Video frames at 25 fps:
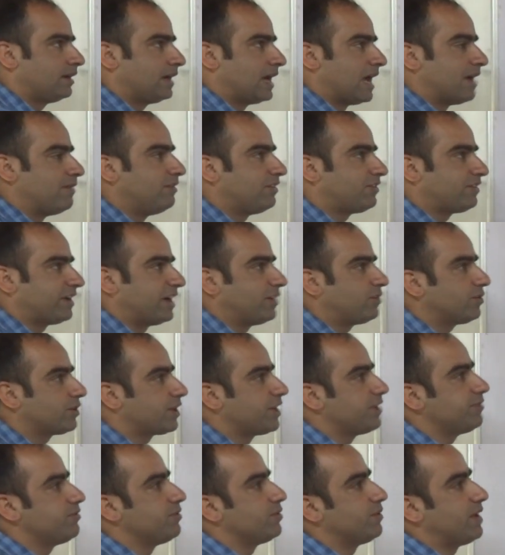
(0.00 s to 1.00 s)
I will try to
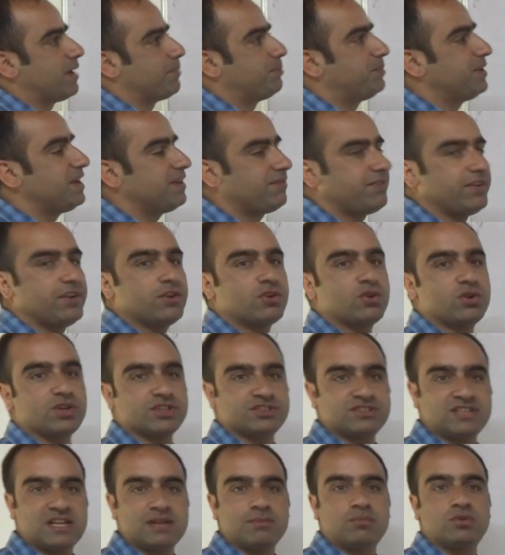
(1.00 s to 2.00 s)
give you a brief
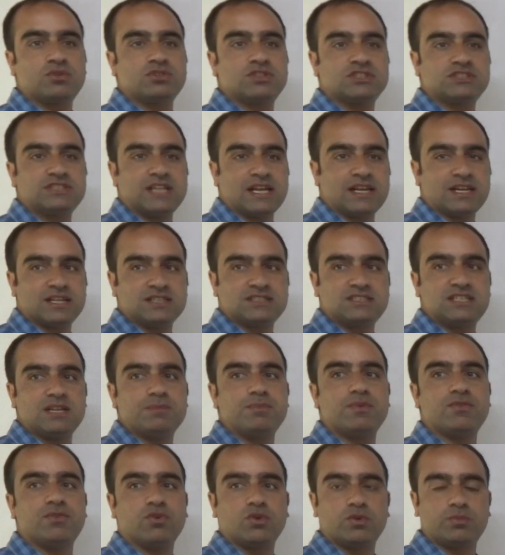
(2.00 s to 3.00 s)
introduction about this dynasty
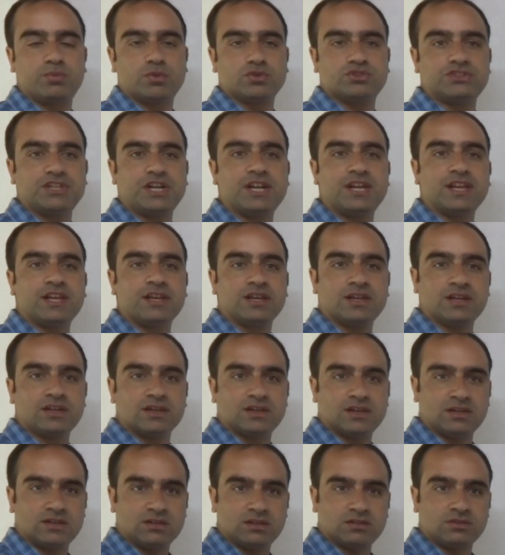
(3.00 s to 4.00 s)
before proceeding
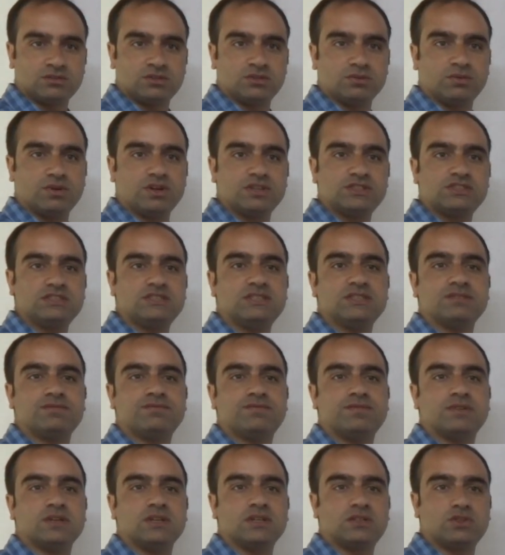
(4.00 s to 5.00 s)
towards the
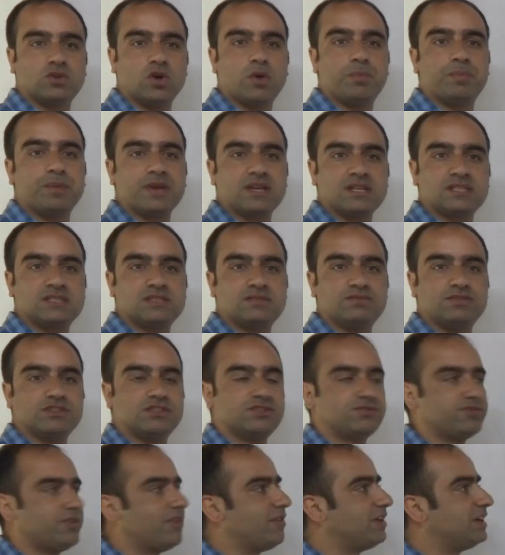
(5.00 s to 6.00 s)
topics
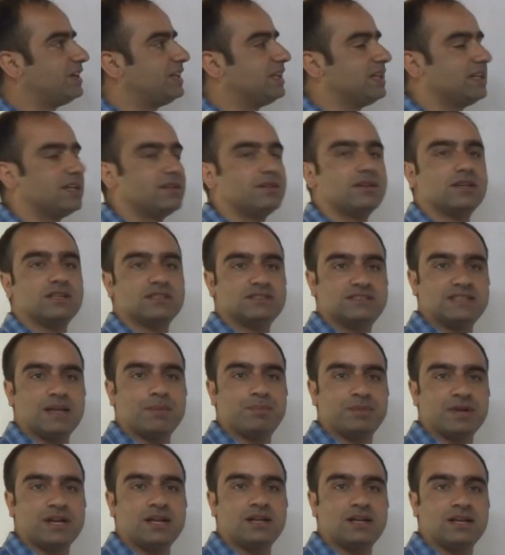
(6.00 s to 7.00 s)
which we will deal
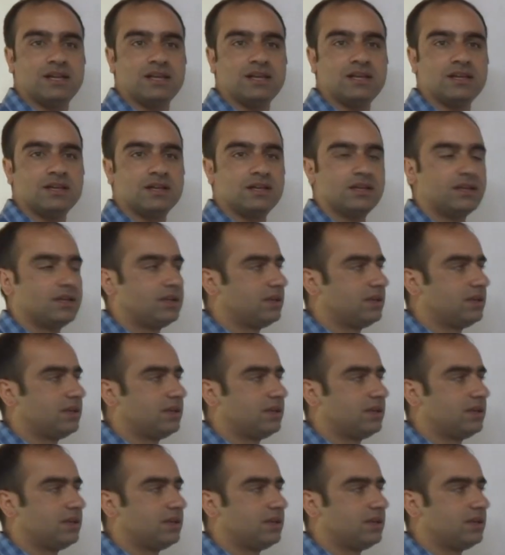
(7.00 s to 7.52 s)
separately.